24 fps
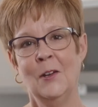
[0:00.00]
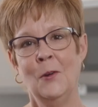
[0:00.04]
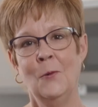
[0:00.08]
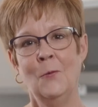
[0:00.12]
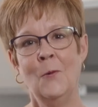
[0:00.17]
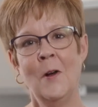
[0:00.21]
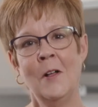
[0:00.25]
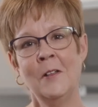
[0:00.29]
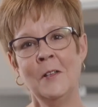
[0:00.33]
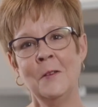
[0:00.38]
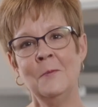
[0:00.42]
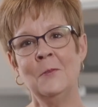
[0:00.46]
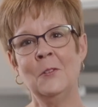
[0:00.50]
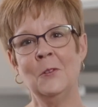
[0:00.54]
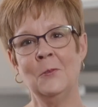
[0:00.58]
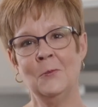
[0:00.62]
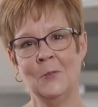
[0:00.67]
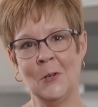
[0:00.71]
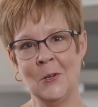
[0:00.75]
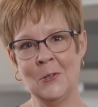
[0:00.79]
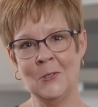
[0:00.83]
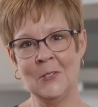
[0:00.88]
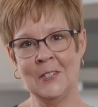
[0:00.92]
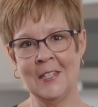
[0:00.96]
Welcome to
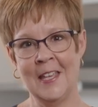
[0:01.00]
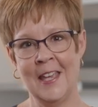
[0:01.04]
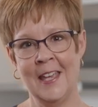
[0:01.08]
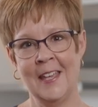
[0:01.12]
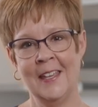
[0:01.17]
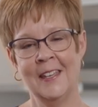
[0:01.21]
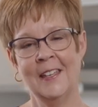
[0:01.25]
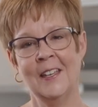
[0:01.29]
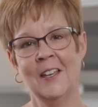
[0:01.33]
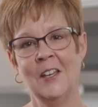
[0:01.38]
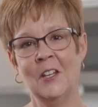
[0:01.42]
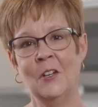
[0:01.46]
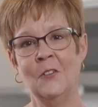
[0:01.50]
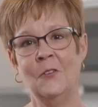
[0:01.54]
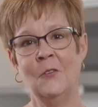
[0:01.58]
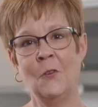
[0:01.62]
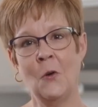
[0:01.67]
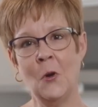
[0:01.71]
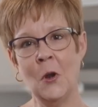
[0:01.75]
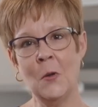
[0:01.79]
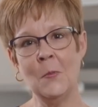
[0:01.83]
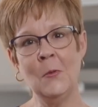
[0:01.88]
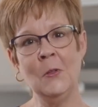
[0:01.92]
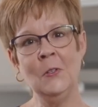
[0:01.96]
Rosegate, an
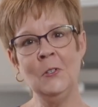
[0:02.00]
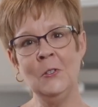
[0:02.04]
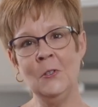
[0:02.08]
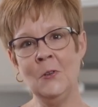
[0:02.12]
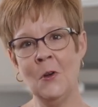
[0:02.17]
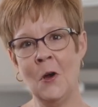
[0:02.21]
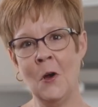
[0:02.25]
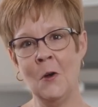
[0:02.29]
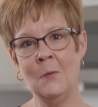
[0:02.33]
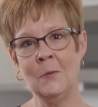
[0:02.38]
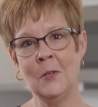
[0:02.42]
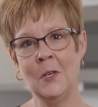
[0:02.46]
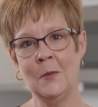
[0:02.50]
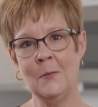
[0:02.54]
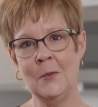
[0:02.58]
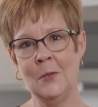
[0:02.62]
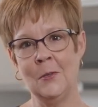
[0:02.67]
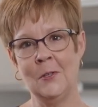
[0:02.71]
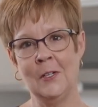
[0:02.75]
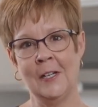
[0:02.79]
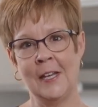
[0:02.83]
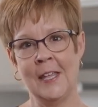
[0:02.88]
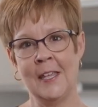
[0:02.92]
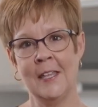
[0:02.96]
affordable new home
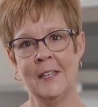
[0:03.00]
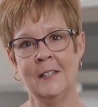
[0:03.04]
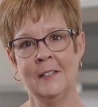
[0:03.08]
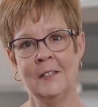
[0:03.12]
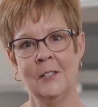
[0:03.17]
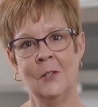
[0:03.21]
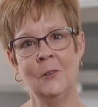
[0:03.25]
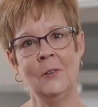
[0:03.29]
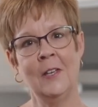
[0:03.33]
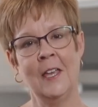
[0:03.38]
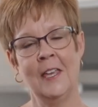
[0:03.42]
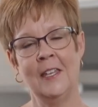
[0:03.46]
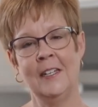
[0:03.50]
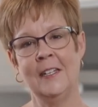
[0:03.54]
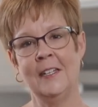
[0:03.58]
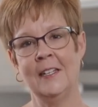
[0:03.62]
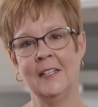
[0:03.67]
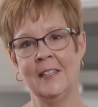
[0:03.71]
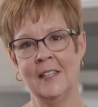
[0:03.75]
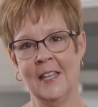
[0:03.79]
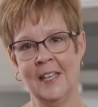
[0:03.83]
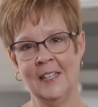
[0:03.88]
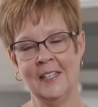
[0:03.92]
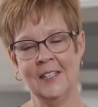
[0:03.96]
community located
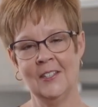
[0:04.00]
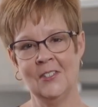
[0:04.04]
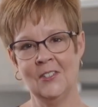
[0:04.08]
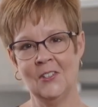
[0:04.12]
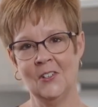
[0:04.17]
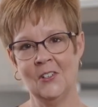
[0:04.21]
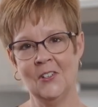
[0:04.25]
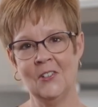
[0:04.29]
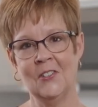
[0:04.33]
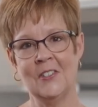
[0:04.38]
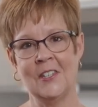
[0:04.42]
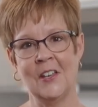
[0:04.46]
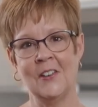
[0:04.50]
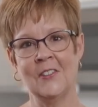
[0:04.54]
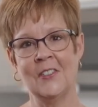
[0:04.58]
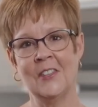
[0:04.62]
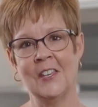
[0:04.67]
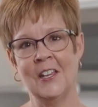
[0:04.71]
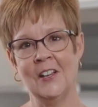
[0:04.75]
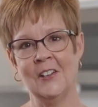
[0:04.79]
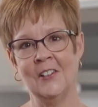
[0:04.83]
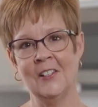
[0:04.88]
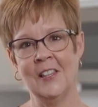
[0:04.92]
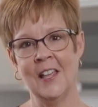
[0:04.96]
in Lancaster,
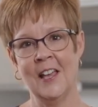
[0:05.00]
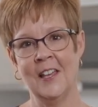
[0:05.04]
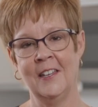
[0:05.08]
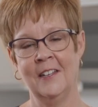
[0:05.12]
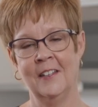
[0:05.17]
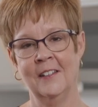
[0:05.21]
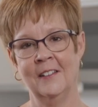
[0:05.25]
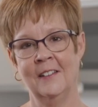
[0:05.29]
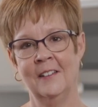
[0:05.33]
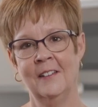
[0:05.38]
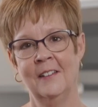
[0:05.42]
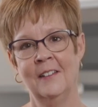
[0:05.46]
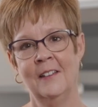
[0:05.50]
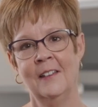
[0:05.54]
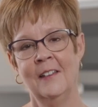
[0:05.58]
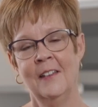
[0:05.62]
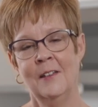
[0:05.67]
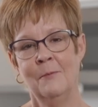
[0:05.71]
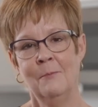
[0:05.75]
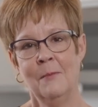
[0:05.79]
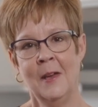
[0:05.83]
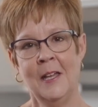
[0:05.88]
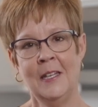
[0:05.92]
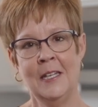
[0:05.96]
South Carolina.
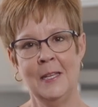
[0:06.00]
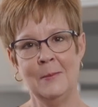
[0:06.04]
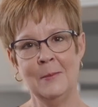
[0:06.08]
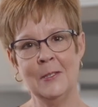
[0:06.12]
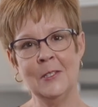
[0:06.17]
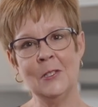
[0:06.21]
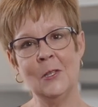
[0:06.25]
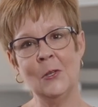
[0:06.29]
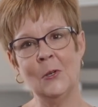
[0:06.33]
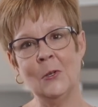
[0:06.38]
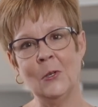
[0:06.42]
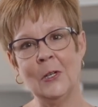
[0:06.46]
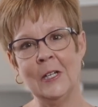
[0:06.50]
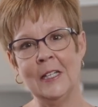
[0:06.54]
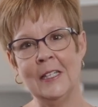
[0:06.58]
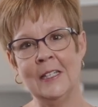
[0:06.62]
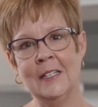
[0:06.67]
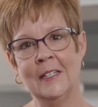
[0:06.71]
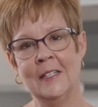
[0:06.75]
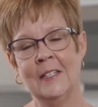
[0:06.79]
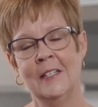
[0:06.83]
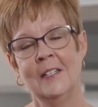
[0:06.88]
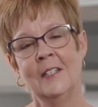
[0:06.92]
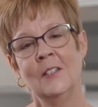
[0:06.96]
My name is
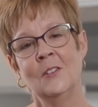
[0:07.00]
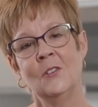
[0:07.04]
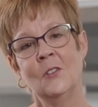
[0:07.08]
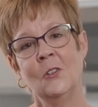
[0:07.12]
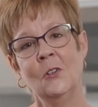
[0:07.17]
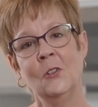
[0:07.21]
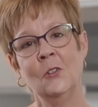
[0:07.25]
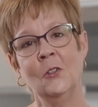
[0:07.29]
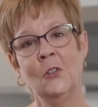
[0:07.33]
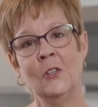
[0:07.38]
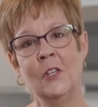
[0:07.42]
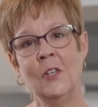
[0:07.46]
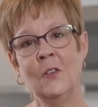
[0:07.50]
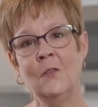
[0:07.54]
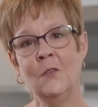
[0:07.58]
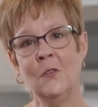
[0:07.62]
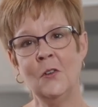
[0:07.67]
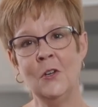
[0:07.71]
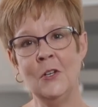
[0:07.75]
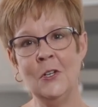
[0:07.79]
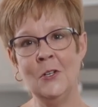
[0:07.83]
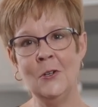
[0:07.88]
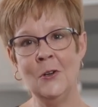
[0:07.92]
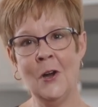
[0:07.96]
Lori. So you're looking
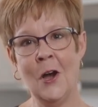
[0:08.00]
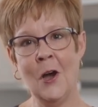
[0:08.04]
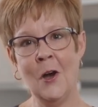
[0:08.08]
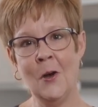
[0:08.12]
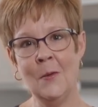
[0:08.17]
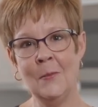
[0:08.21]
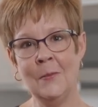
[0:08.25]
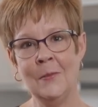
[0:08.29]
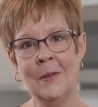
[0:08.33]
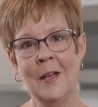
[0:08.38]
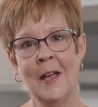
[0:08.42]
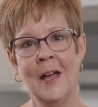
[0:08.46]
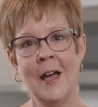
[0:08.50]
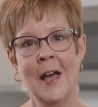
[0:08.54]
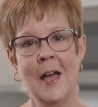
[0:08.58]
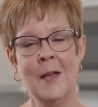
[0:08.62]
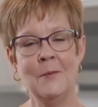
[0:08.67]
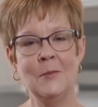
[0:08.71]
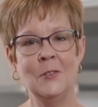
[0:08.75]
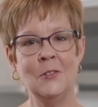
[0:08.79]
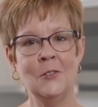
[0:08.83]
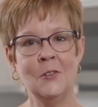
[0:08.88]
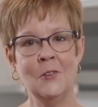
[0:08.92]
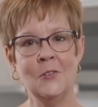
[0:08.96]
for a new home?
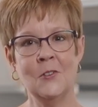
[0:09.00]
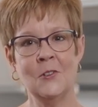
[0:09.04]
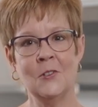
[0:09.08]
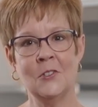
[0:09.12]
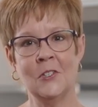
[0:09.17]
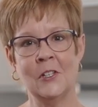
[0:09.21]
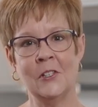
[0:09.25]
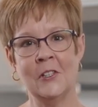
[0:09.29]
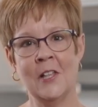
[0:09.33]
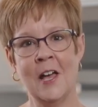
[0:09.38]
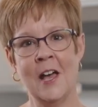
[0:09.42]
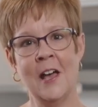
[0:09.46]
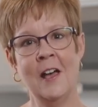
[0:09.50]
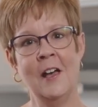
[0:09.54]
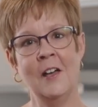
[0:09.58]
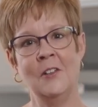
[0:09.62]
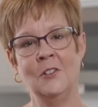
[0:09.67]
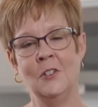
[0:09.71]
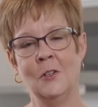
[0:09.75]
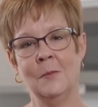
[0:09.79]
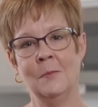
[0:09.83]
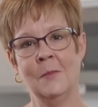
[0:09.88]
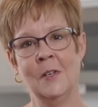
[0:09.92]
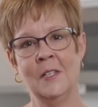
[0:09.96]
I'm sure there's a lot
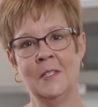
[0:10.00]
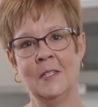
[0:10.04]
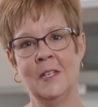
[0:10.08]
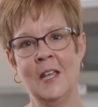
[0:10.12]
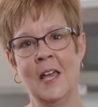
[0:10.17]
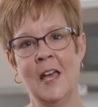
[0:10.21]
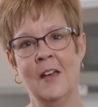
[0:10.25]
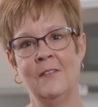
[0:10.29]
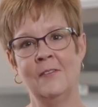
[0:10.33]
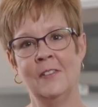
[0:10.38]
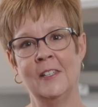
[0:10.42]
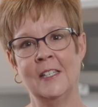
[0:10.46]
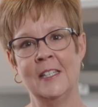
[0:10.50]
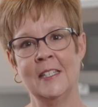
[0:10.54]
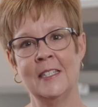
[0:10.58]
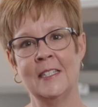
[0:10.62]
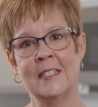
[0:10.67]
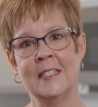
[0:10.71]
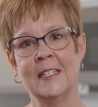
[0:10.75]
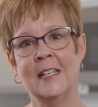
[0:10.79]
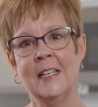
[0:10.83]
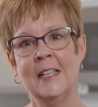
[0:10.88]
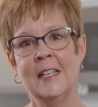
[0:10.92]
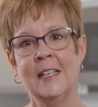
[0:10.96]
on your must-have
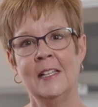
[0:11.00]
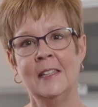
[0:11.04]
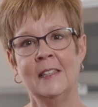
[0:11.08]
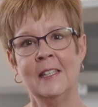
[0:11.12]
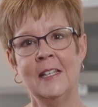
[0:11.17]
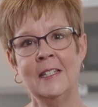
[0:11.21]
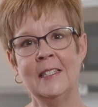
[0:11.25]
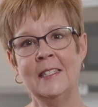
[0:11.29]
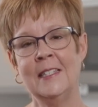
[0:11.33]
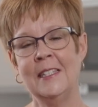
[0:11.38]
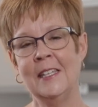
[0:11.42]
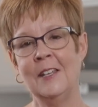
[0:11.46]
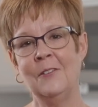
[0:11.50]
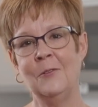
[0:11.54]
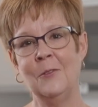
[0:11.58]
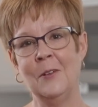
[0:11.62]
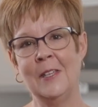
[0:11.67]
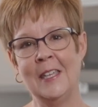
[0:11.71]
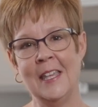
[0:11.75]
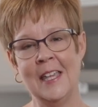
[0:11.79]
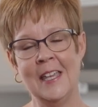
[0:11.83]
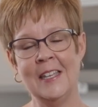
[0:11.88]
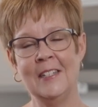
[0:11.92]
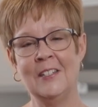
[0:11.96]
list. Let's see if
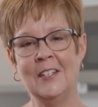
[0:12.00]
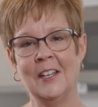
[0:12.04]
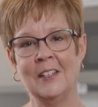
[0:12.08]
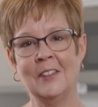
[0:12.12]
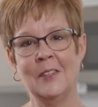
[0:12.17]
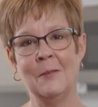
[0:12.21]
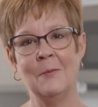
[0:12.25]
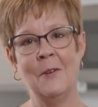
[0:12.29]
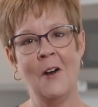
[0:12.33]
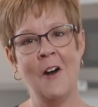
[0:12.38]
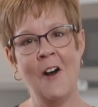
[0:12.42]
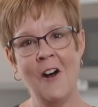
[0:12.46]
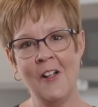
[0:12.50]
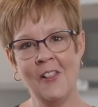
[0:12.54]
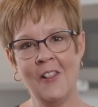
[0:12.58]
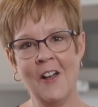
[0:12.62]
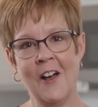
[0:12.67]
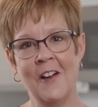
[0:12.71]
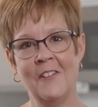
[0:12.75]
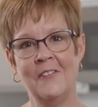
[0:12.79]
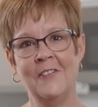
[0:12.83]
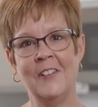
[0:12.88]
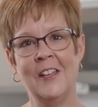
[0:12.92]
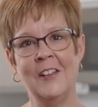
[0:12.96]
we can't check them all
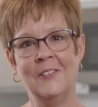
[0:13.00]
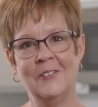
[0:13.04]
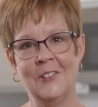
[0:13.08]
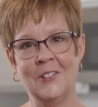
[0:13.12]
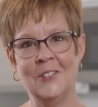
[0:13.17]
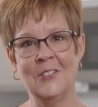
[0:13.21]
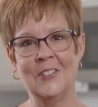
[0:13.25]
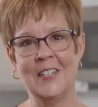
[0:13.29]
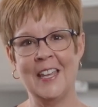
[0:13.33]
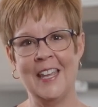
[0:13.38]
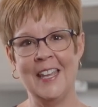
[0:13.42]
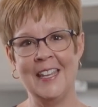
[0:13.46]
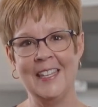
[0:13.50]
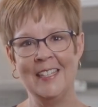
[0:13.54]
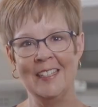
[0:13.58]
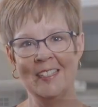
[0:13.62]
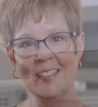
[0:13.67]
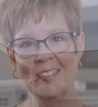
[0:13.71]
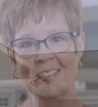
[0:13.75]
off at Rosegate.